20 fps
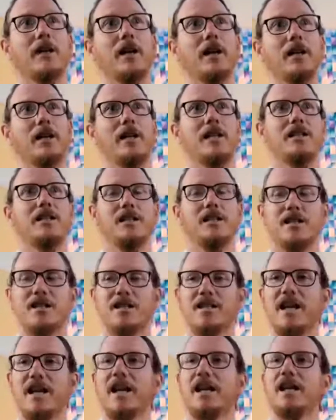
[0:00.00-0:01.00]
like eating the
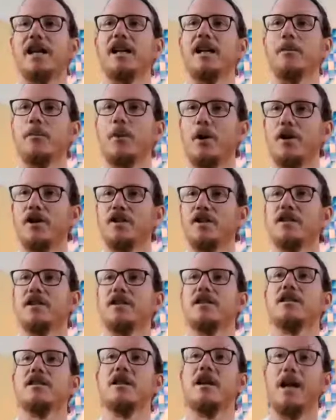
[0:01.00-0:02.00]
snake, eating
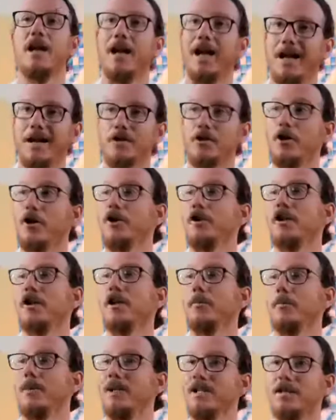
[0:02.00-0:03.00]
poisons, and turning
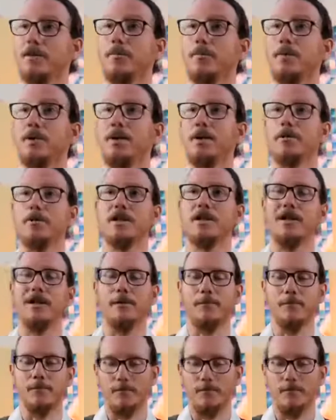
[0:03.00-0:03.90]
them into beauty.